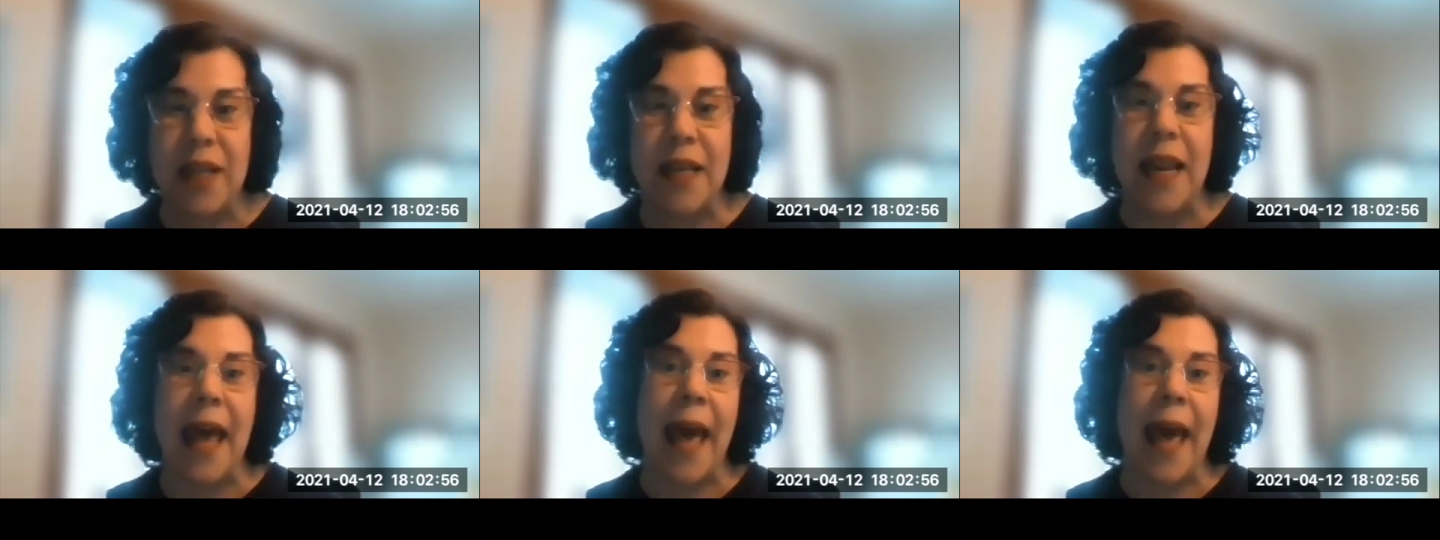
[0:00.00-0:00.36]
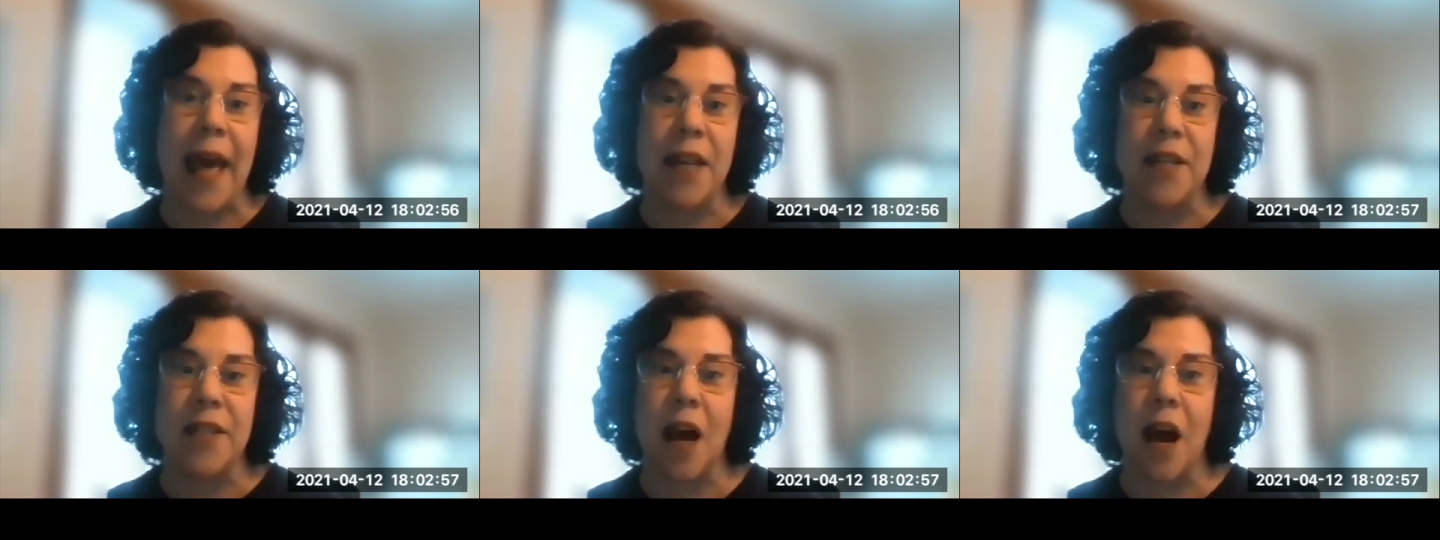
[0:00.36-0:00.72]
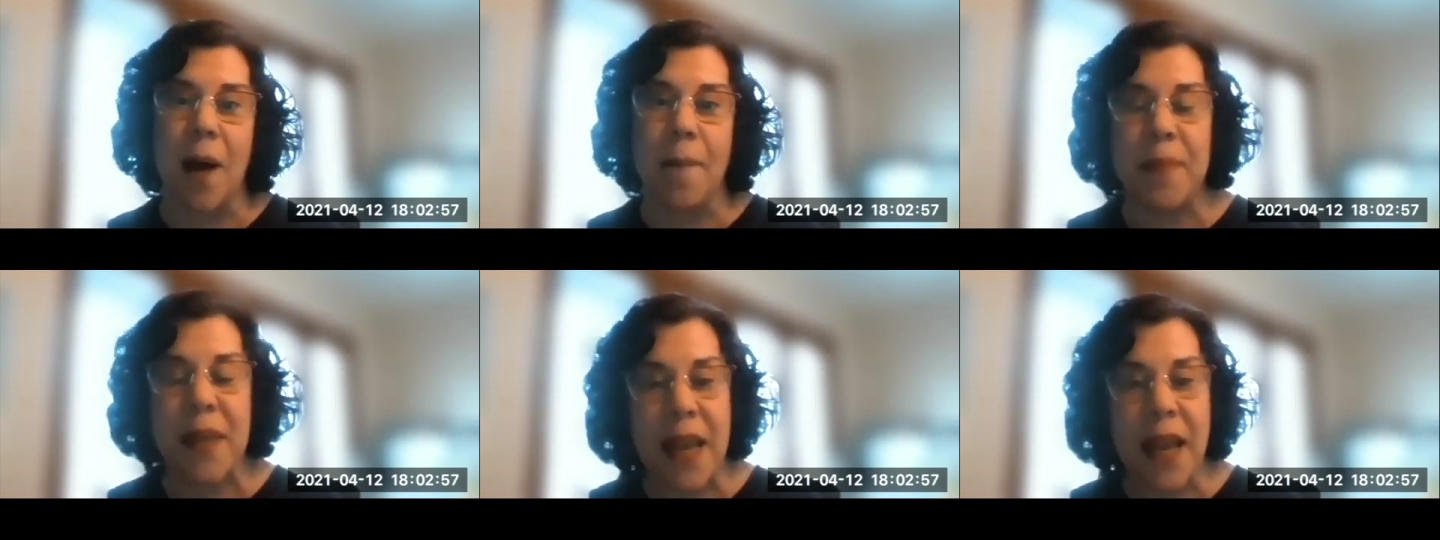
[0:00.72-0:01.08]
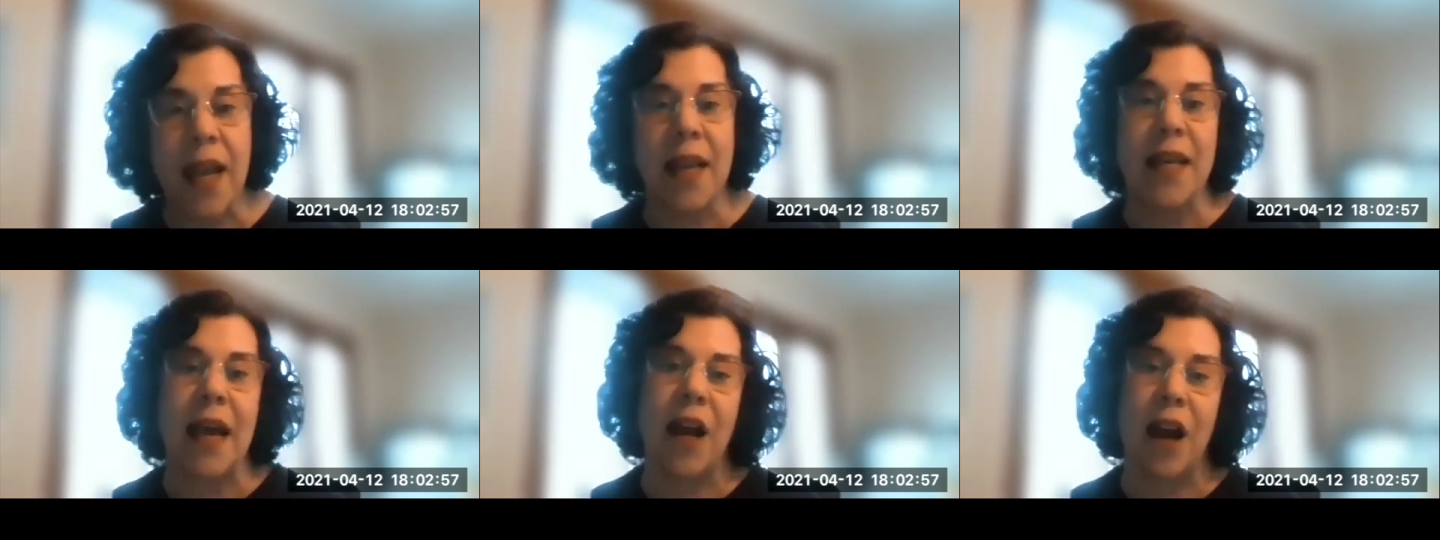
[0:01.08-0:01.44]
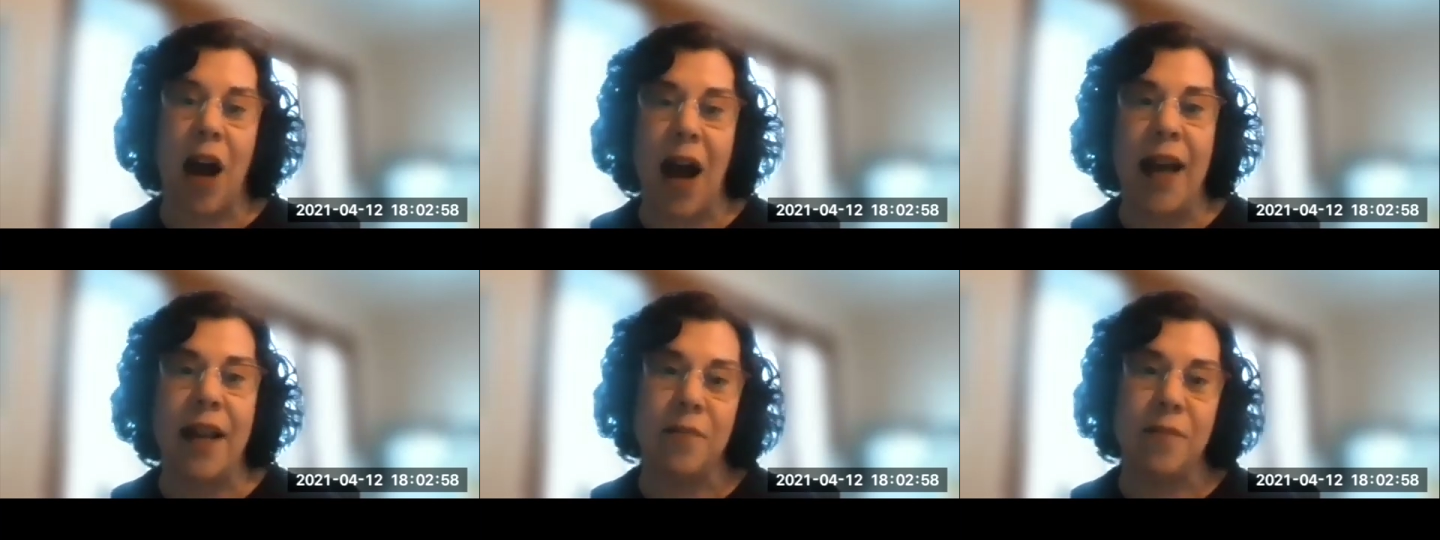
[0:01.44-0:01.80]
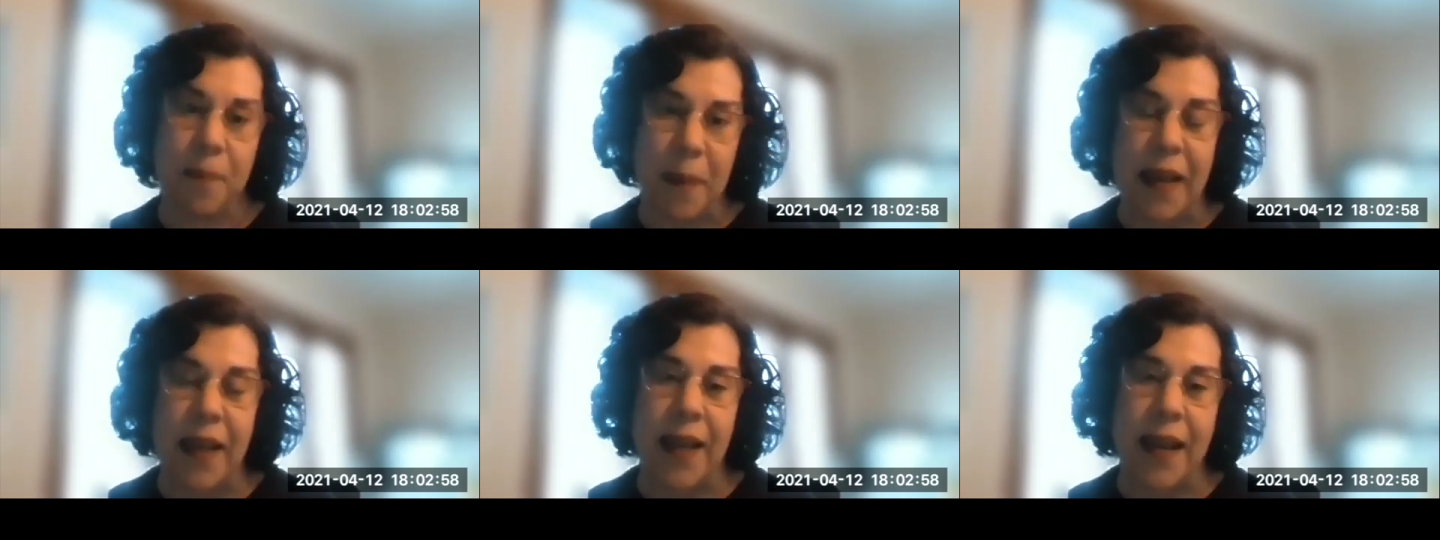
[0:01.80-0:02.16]
and
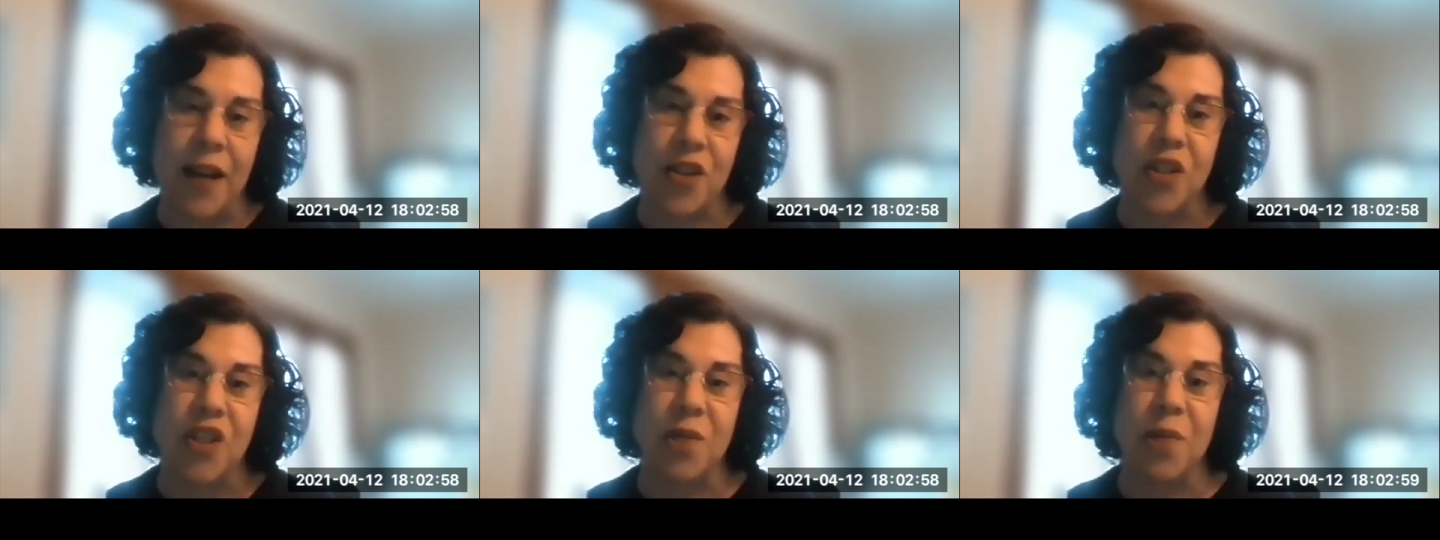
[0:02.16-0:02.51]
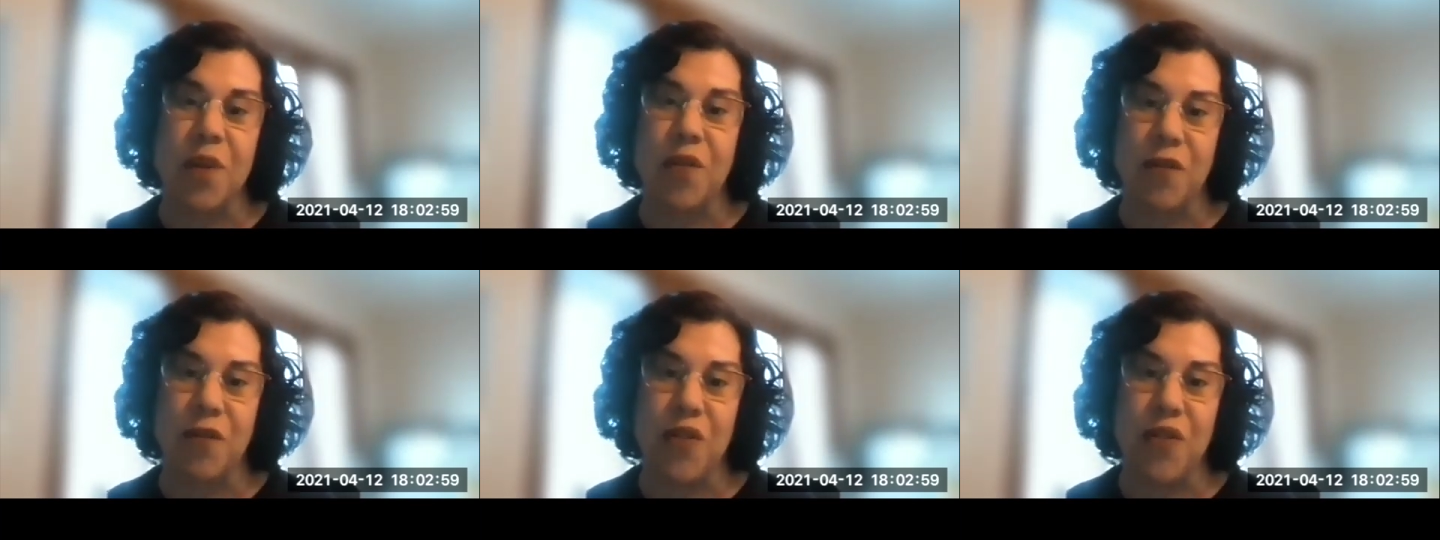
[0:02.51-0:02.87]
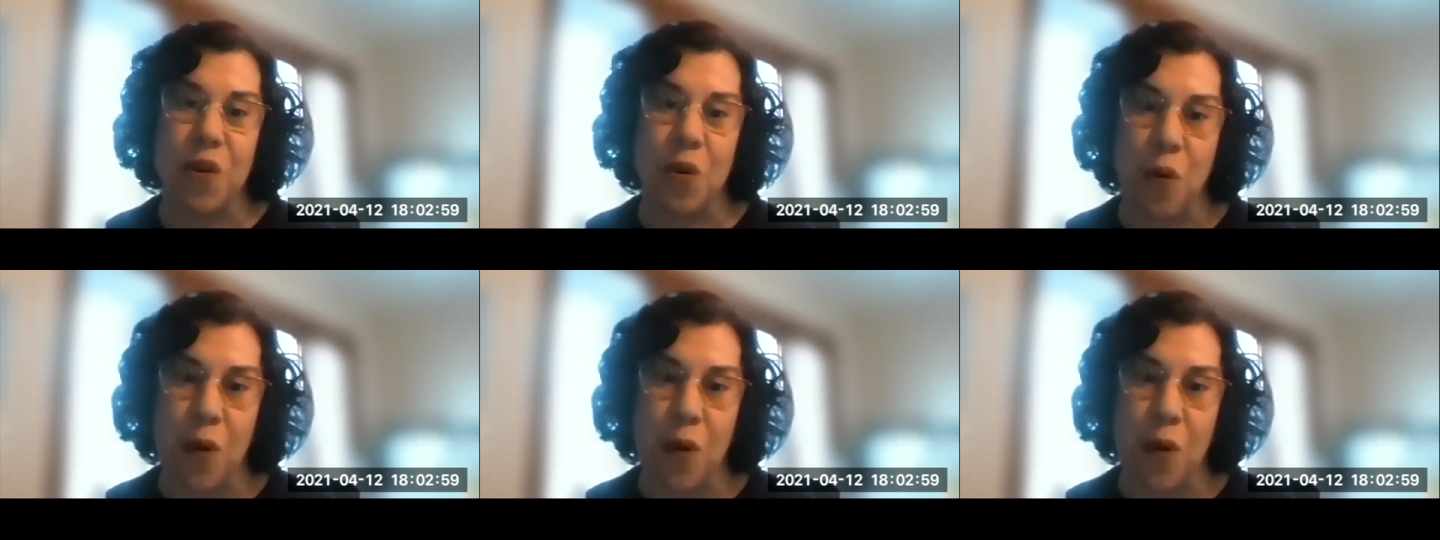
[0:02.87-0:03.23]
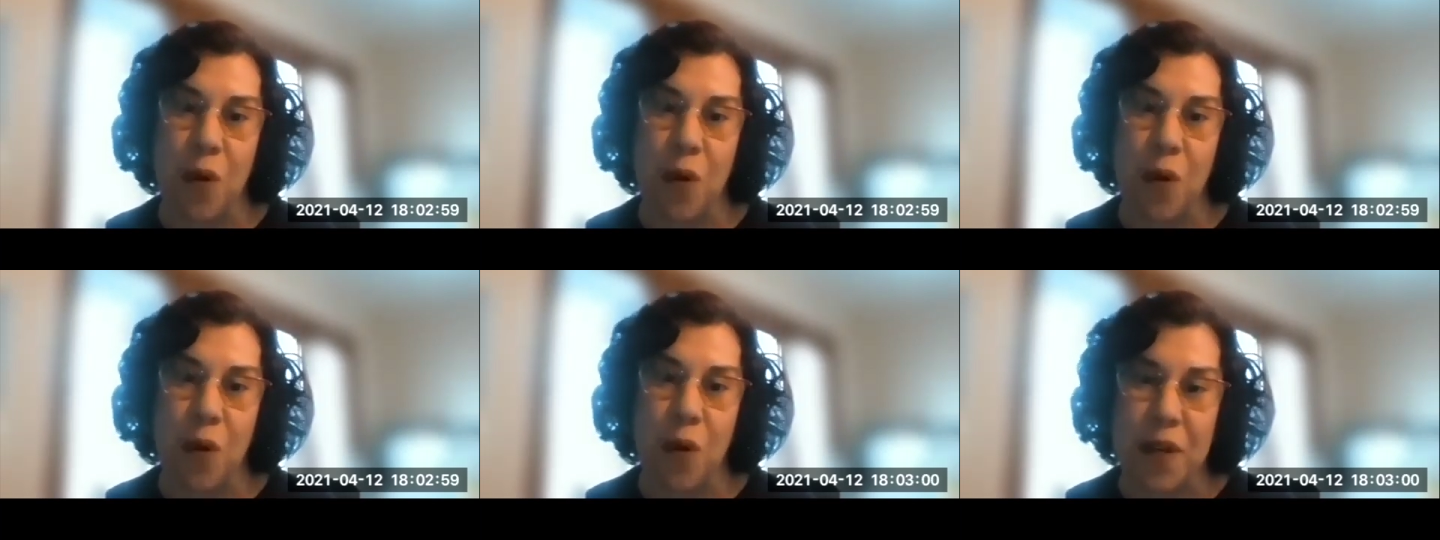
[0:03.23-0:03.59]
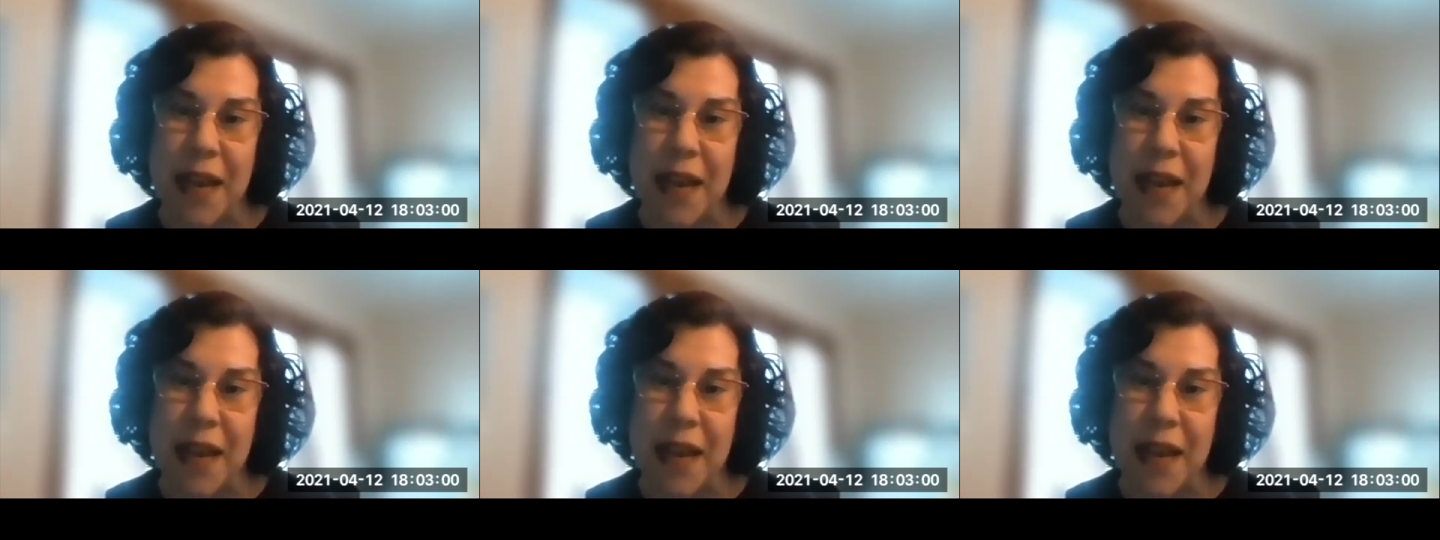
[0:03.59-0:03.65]
big connections with the frontal cortex.